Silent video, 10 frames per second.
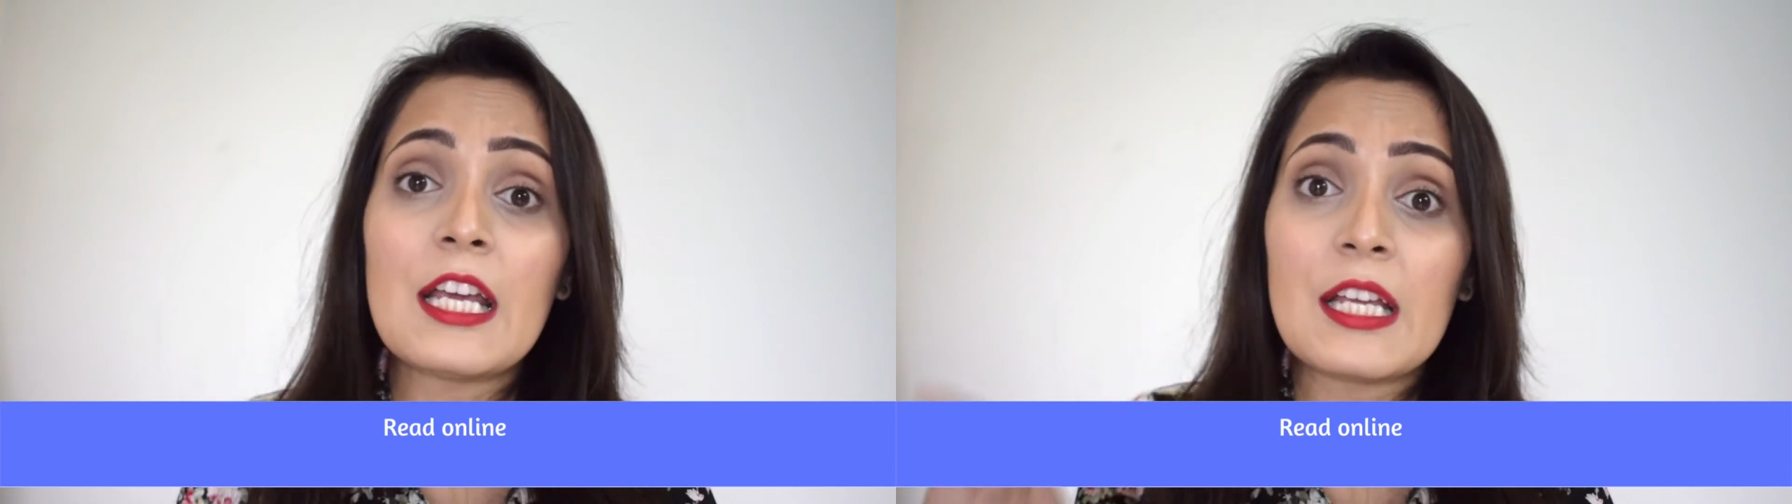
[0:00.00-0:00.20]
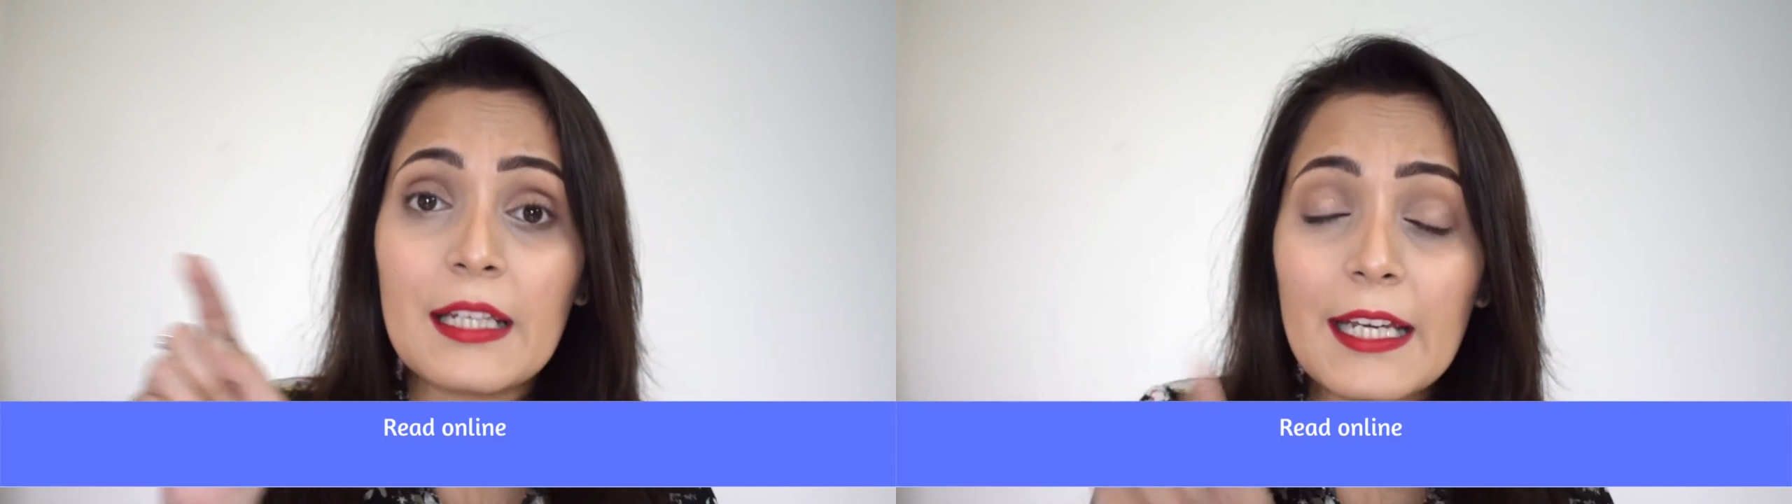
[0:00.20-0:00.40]

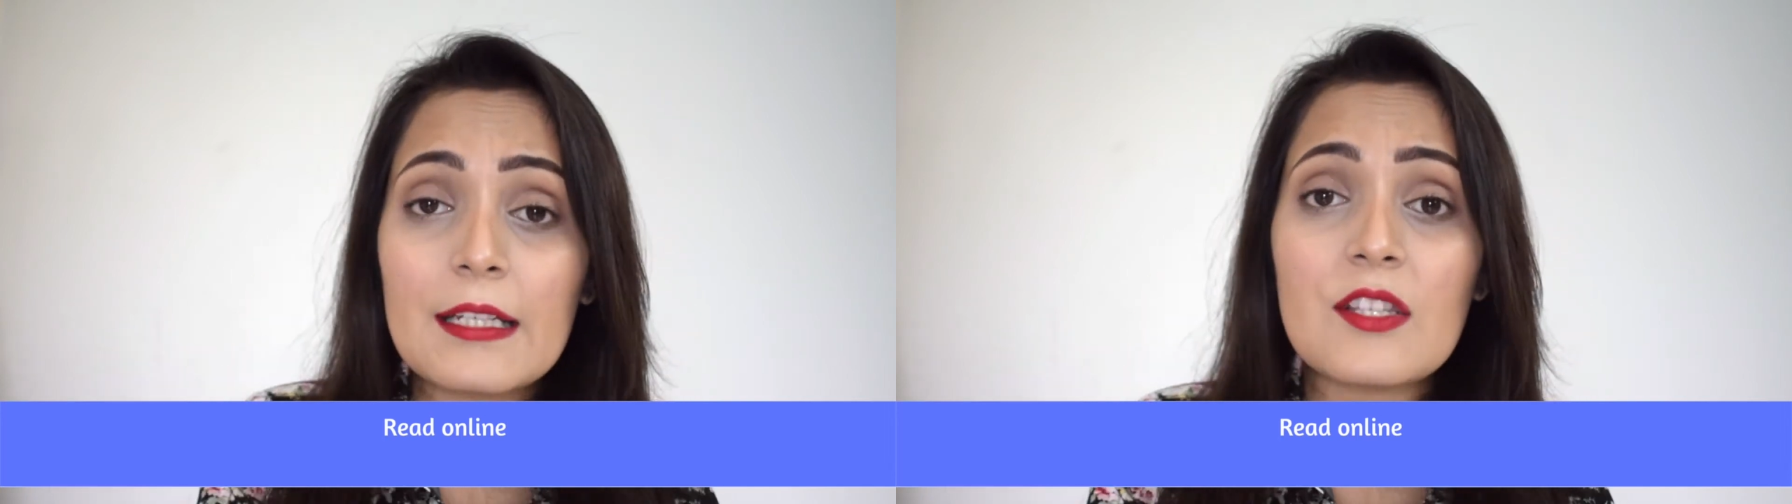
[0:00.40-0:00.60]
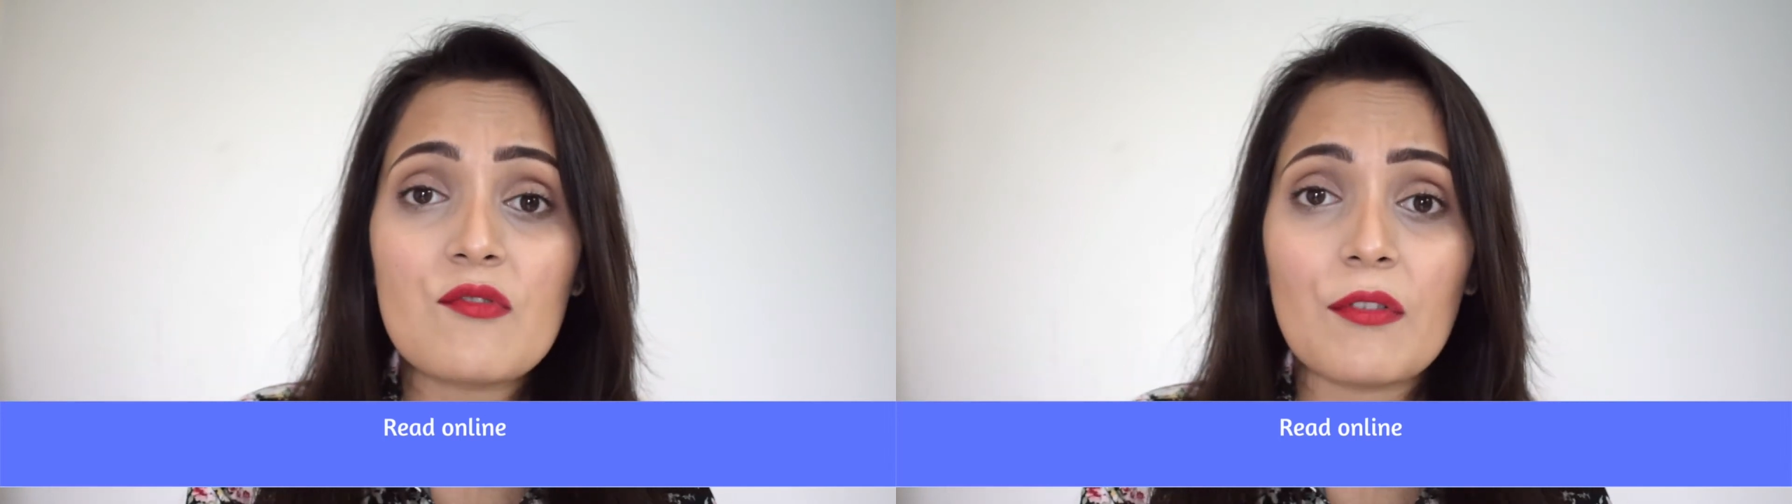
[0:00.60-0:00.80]
read
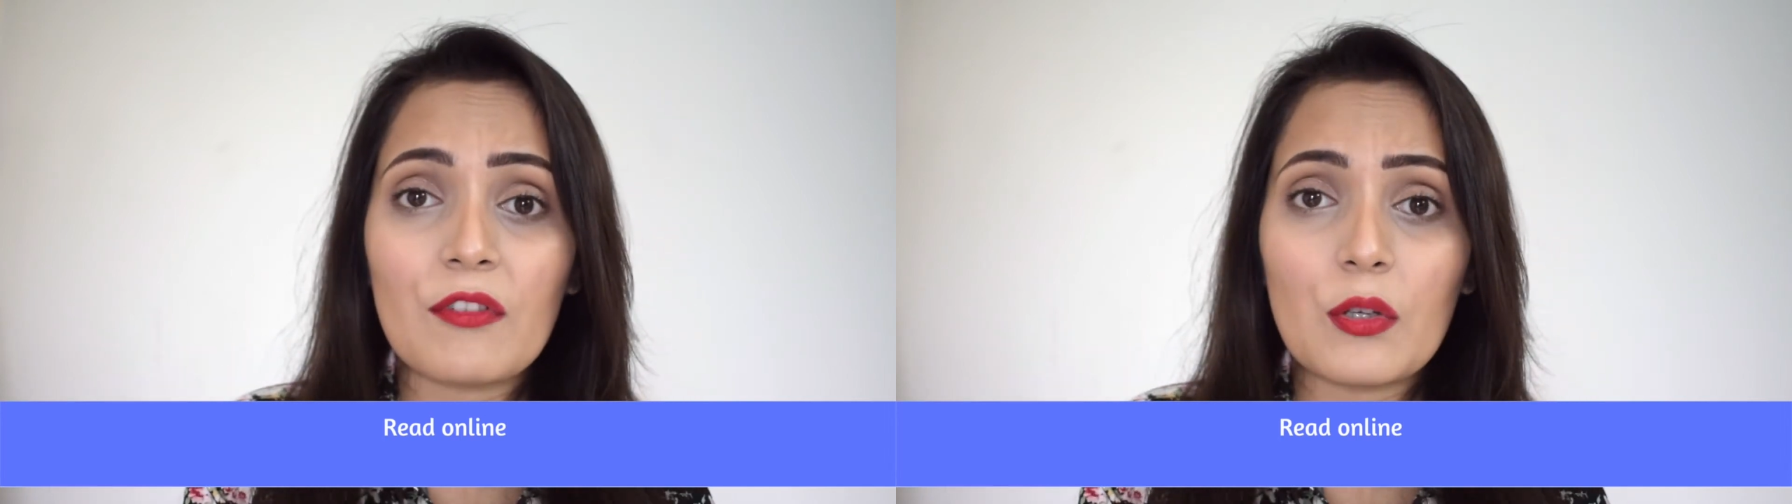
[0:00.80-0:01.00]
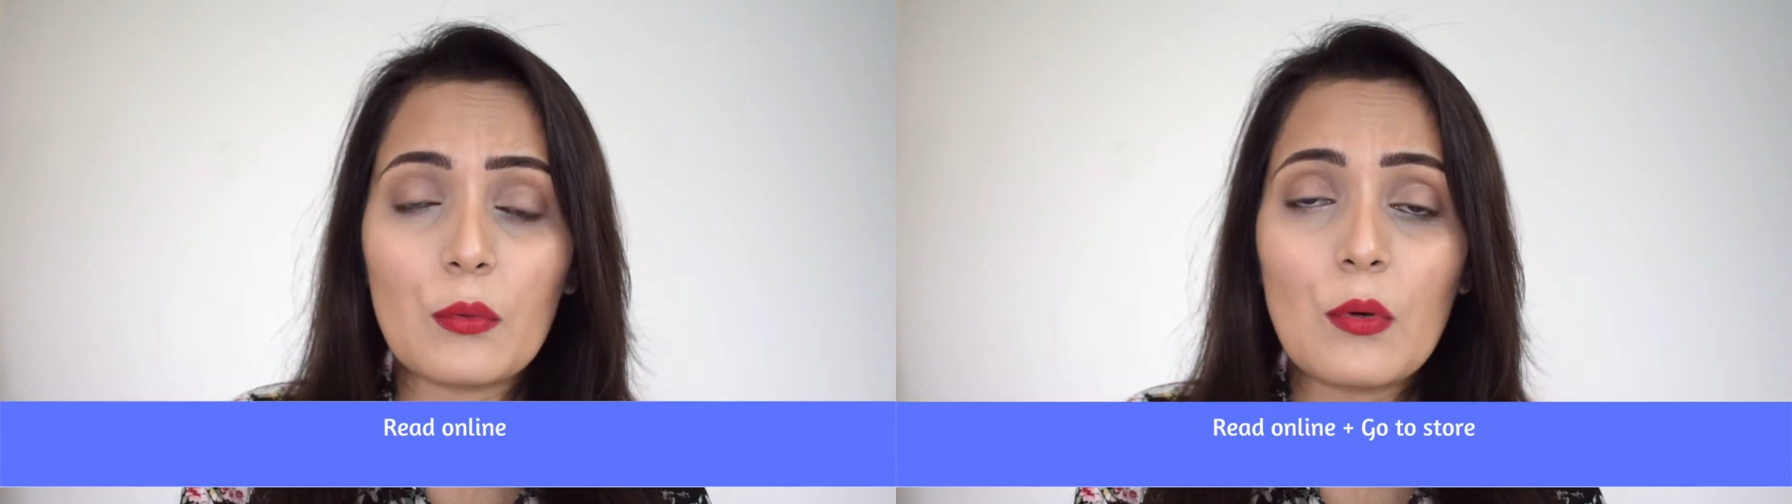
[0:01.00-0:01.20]
its
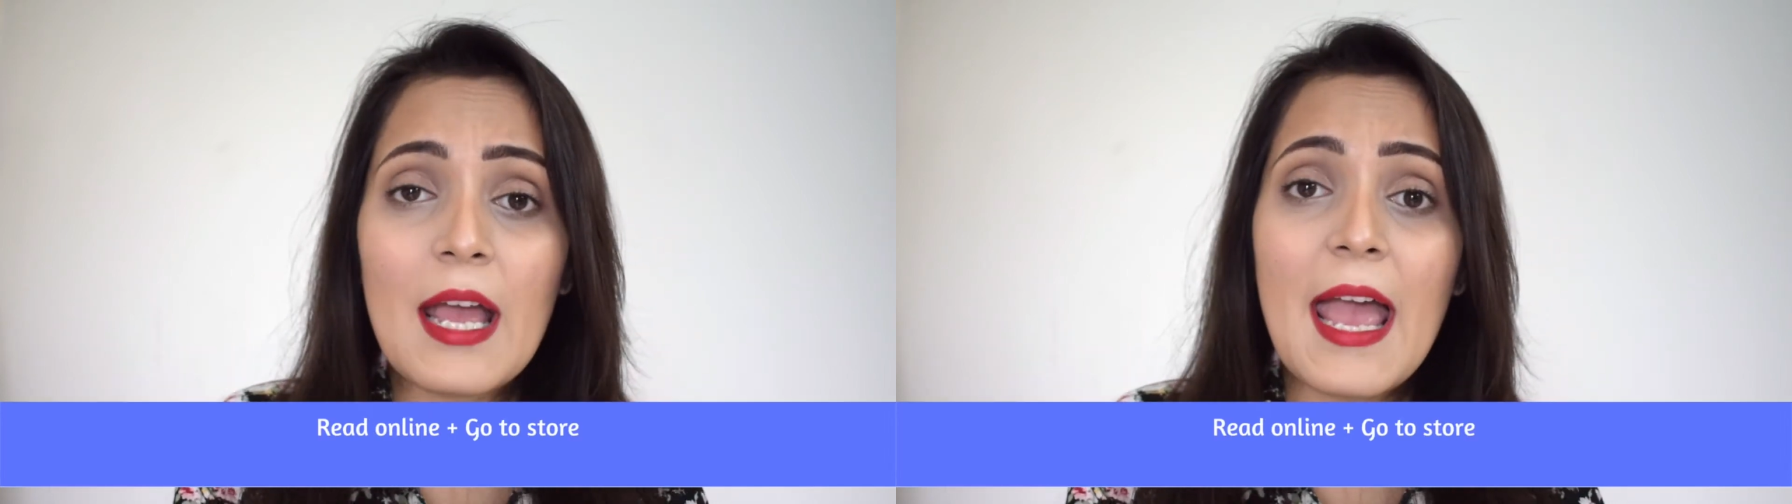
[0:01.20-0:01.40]
review,